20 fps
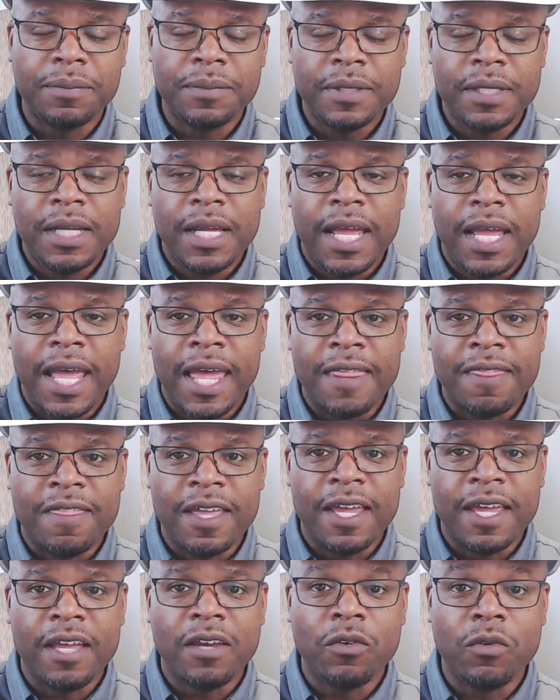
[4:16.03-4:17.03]
And then
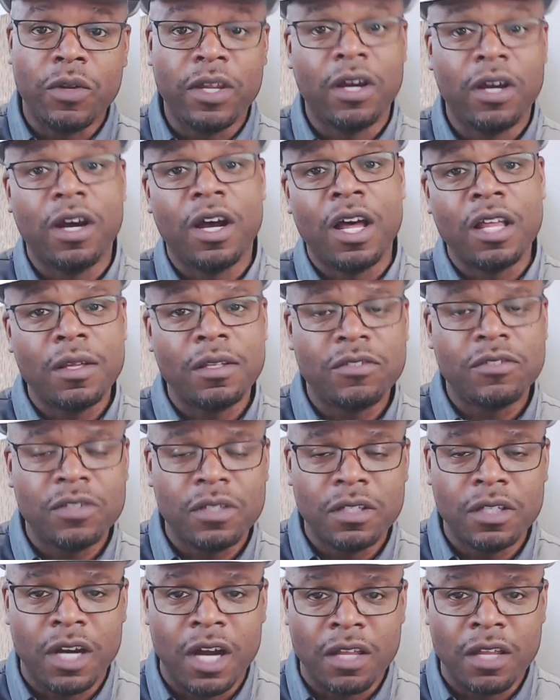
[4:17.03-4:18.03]
there are
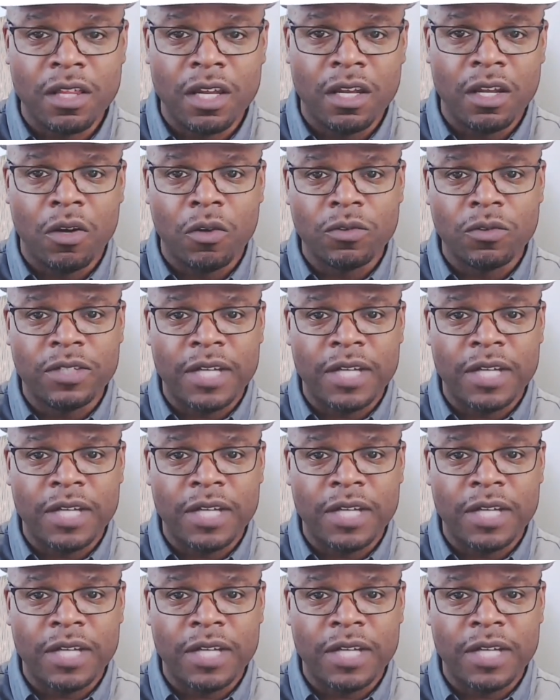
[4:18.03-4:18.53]
other loan types.